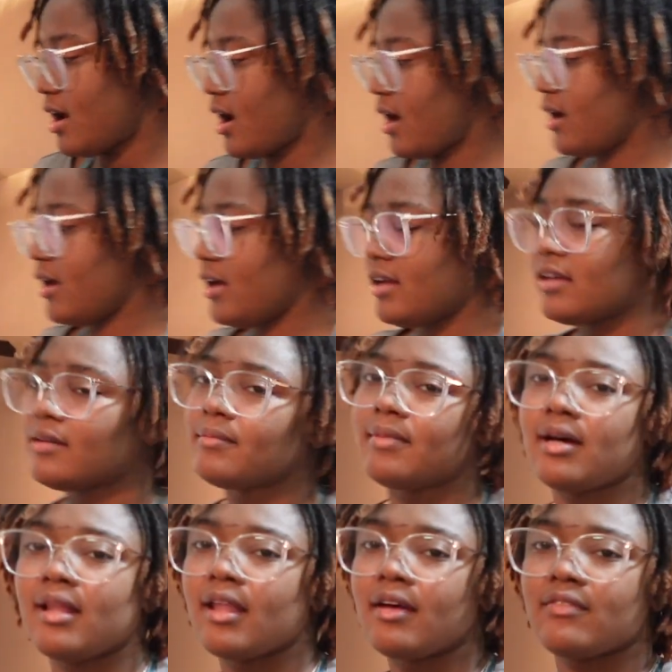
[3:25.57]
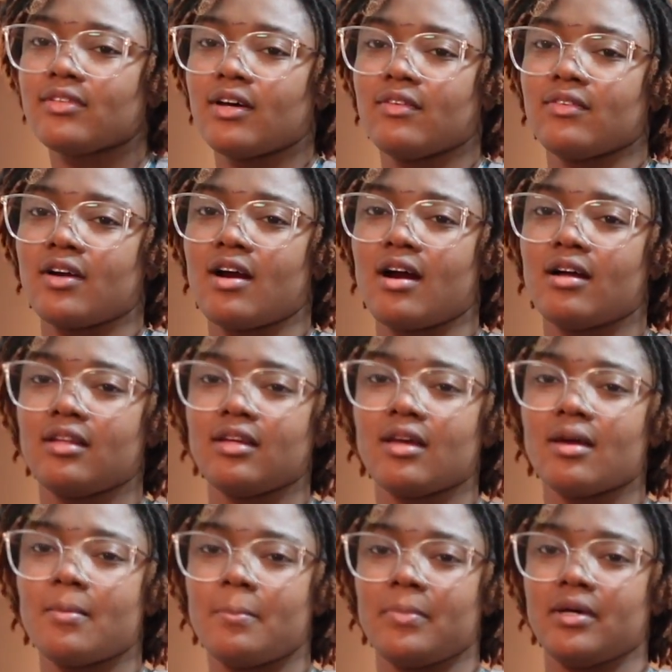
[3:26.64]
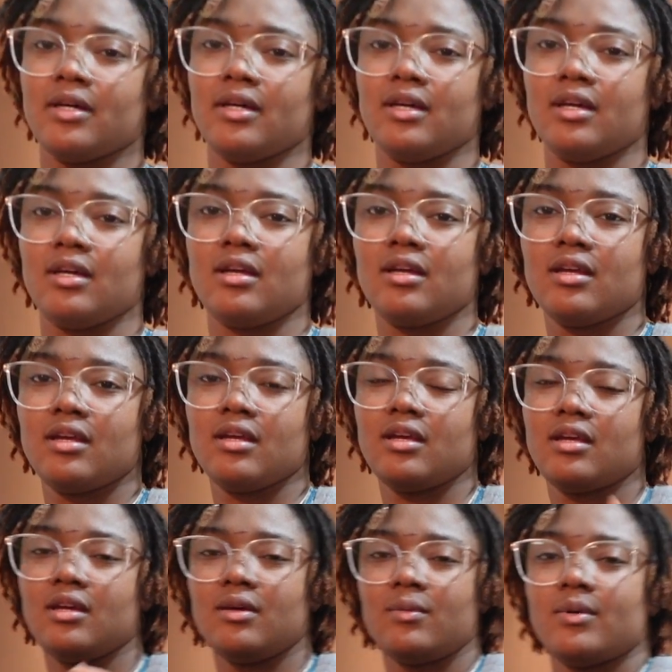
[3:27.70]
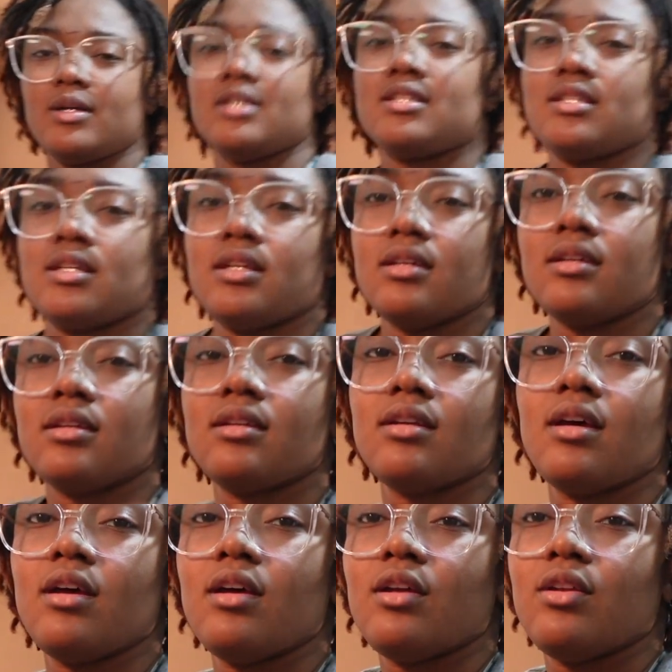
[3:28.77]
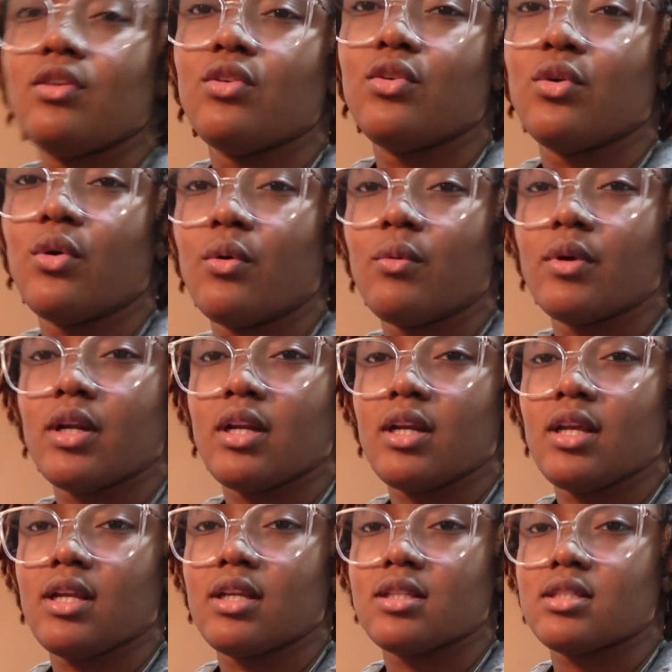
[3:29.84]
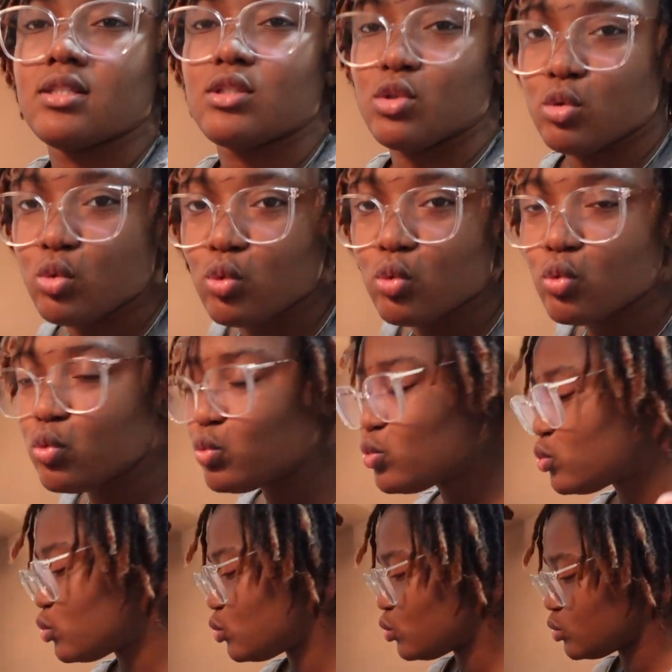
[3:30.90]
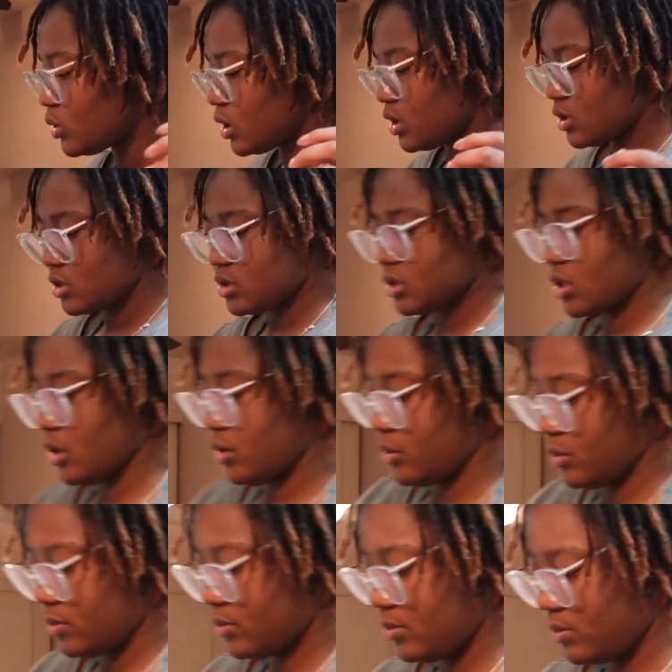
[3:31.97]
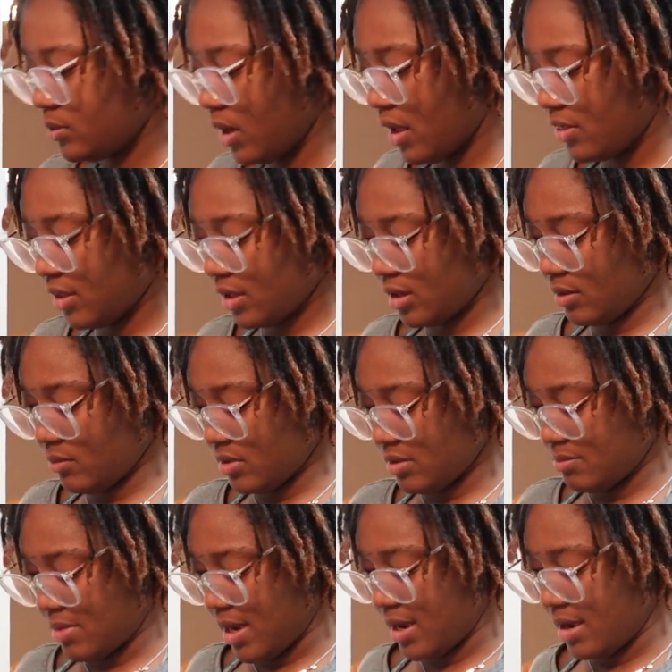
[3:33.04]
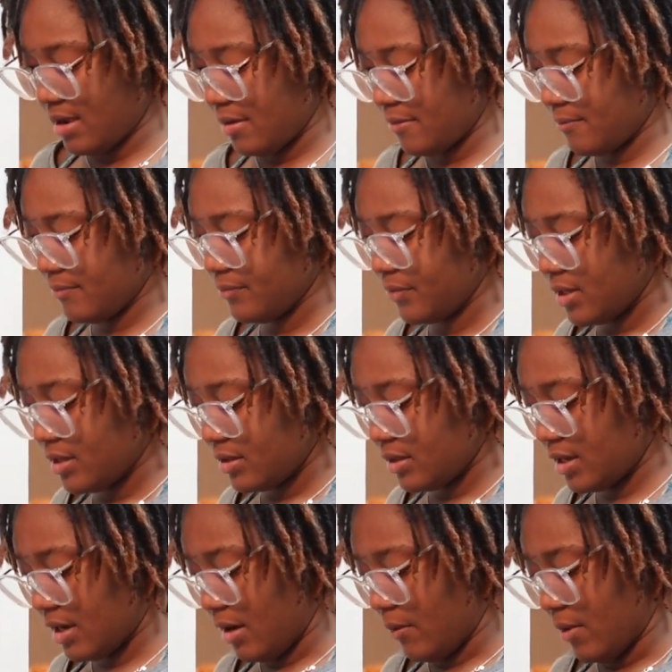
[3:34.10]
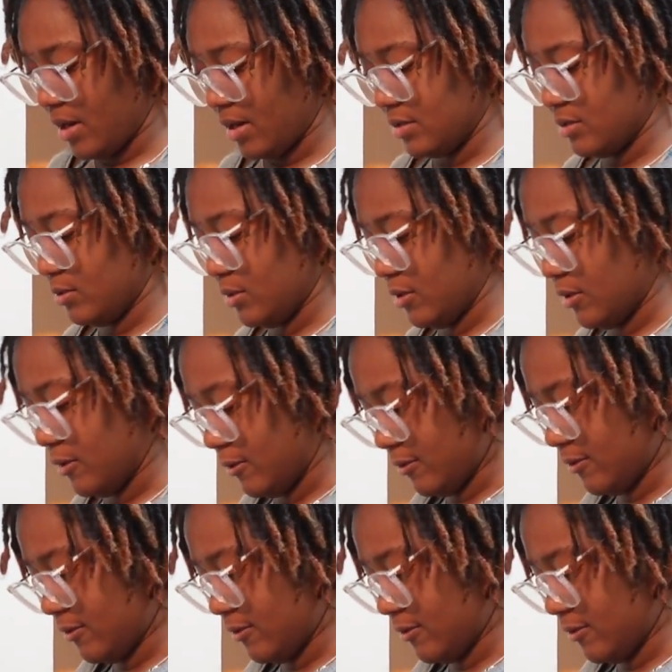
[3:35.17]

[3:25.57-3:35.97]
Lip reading: I had my leftover garlic, but it wasn't doing what it needed to do, so I think it went bad. I think I waited too long.